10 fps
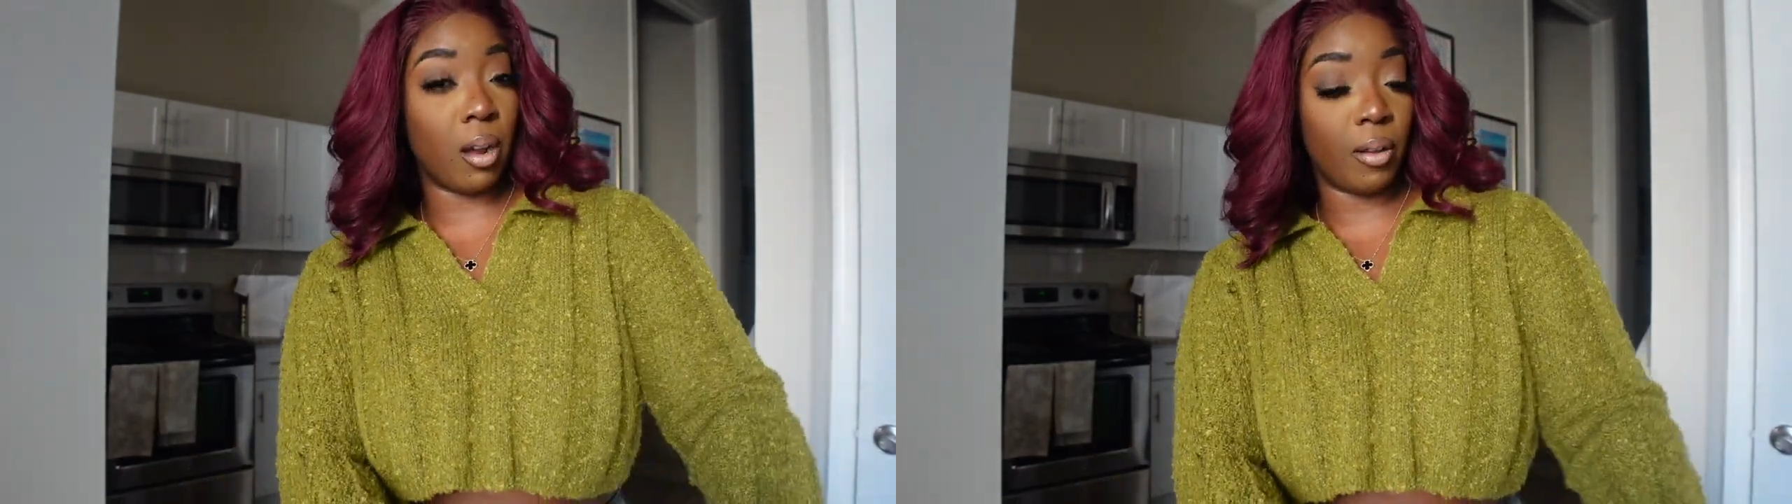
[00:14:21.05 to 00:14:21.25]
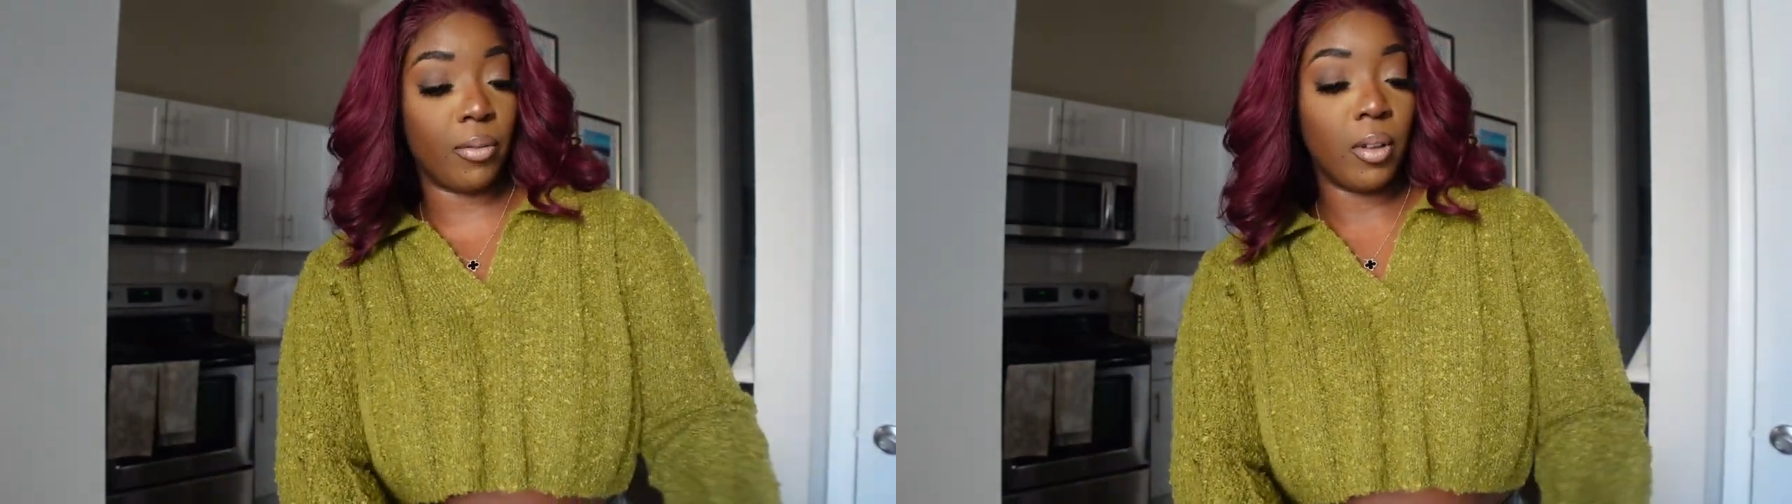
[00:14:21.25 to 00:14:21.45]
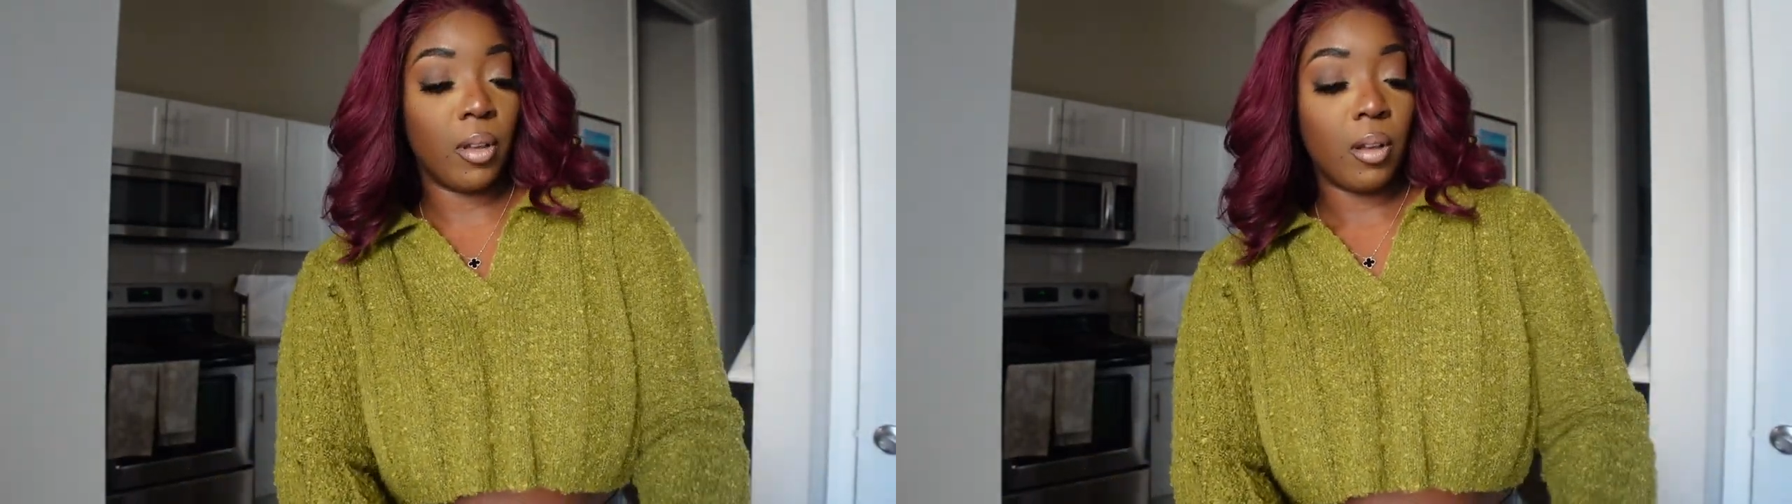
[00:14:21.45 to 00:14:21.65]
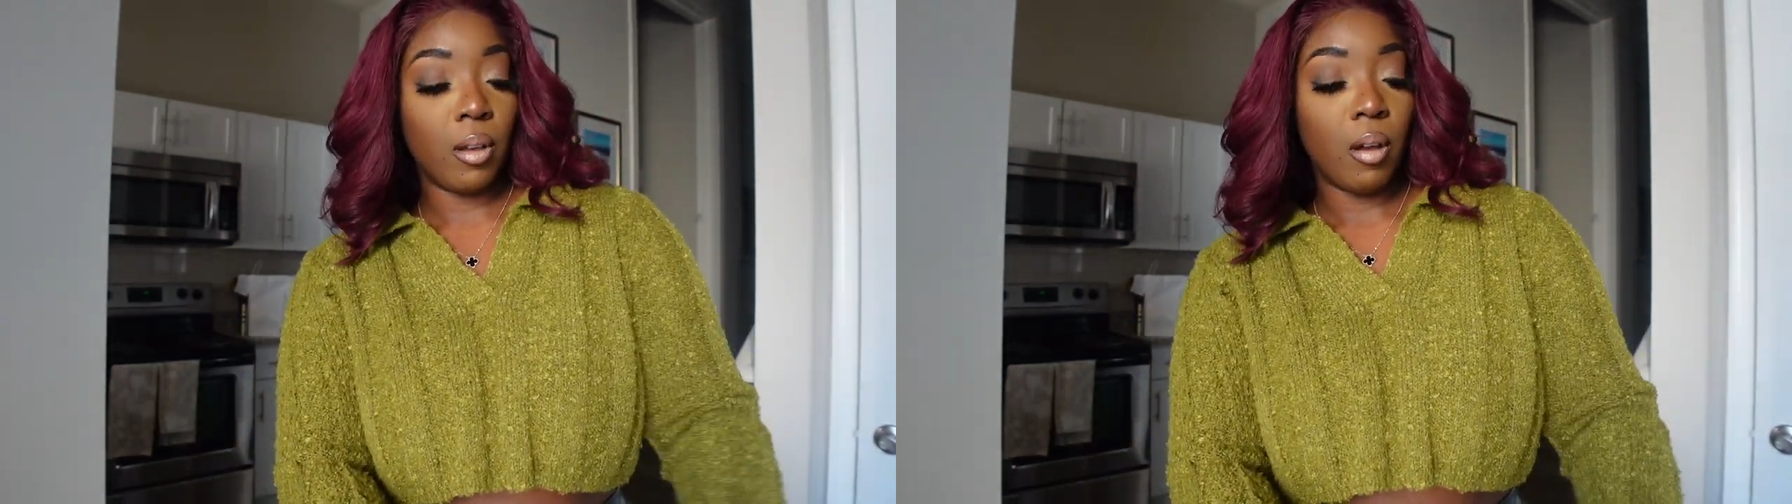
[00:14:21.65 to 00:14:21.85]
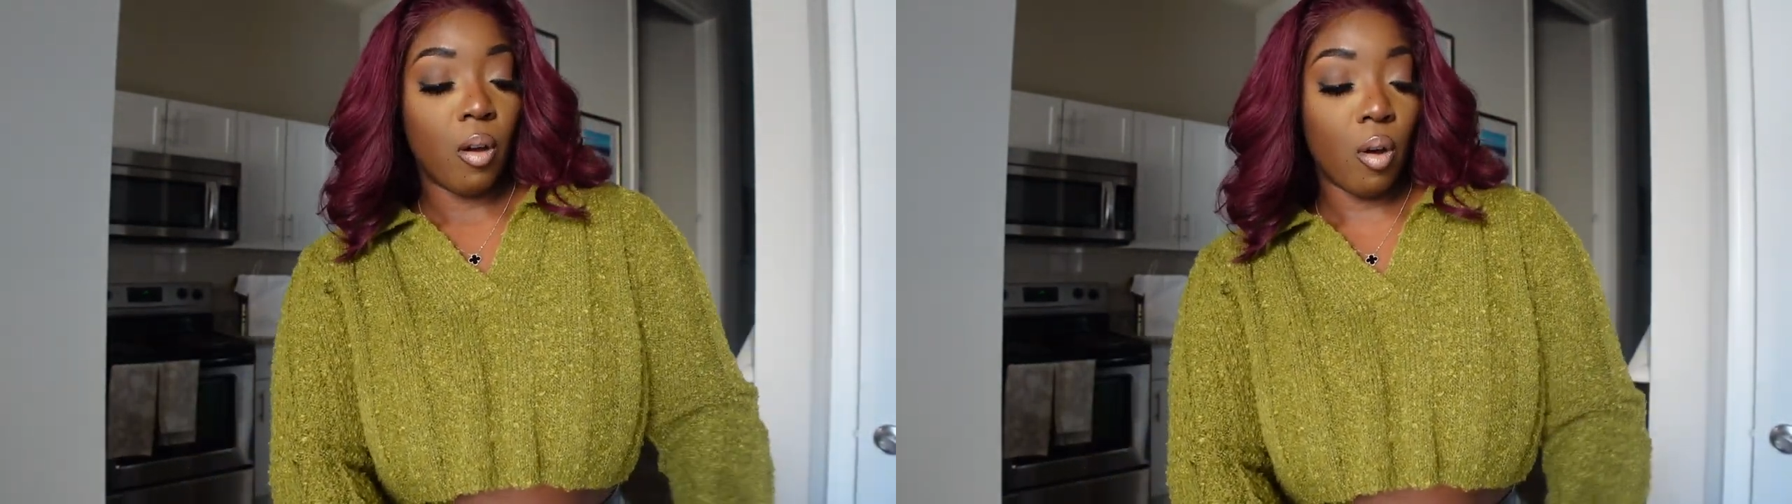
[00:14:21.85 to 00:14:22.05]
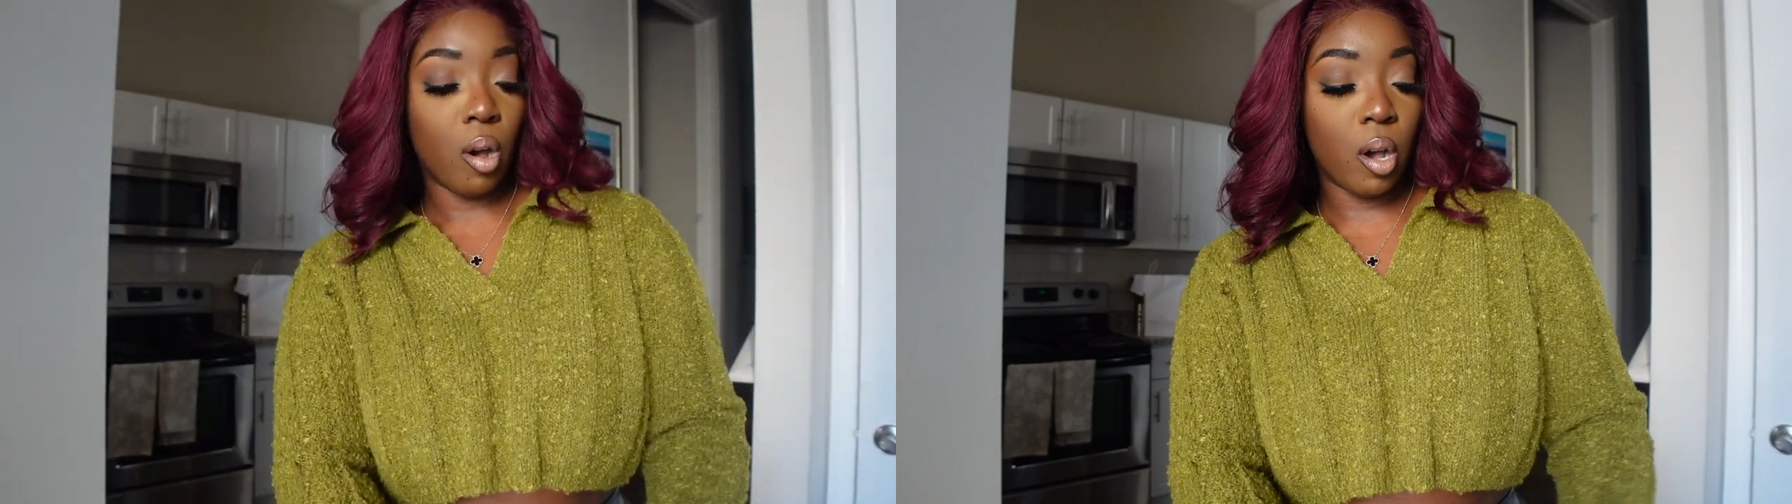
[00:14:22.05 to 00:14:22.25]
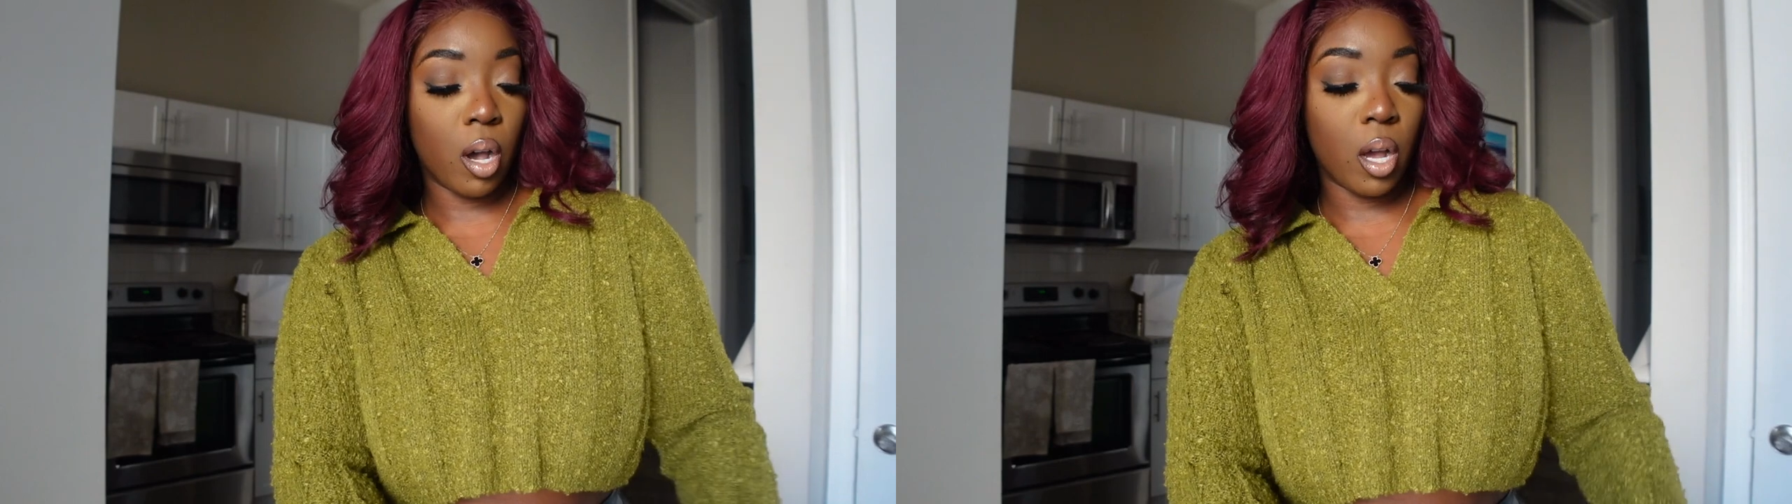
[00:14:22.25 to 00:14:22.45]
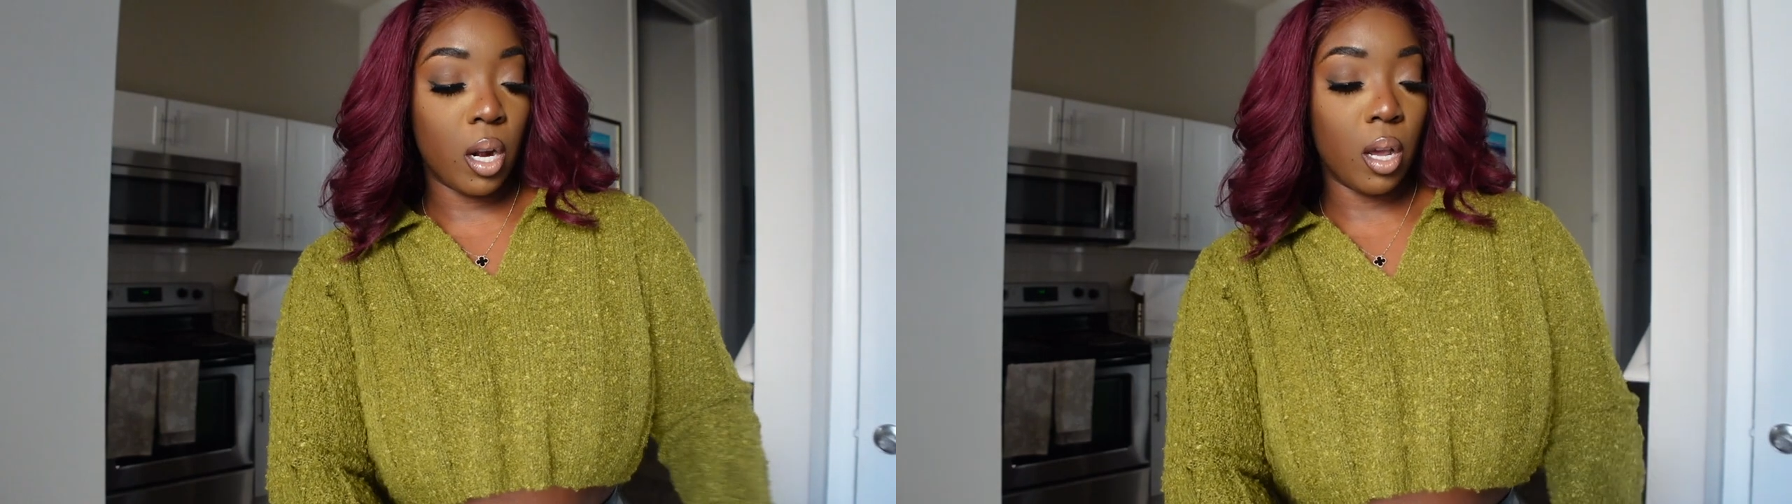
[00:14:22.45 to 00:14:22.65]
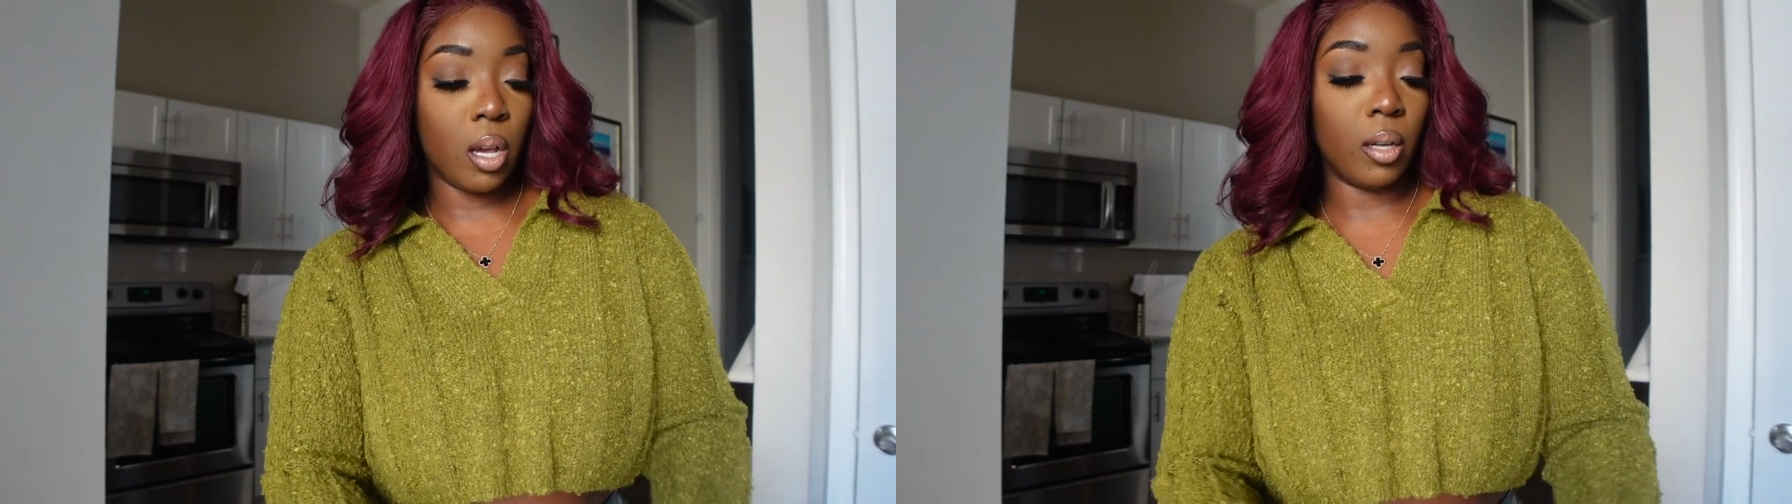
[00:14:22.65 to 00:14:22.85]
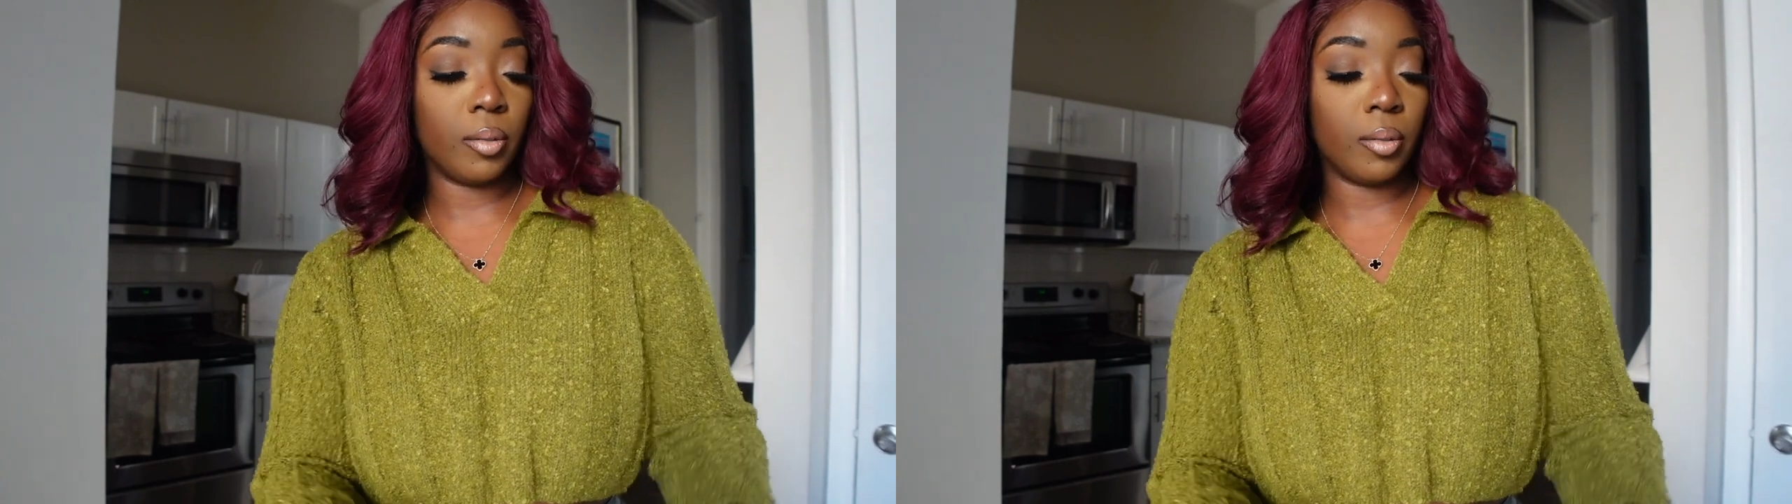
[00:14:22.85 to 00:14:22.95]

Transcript: off on,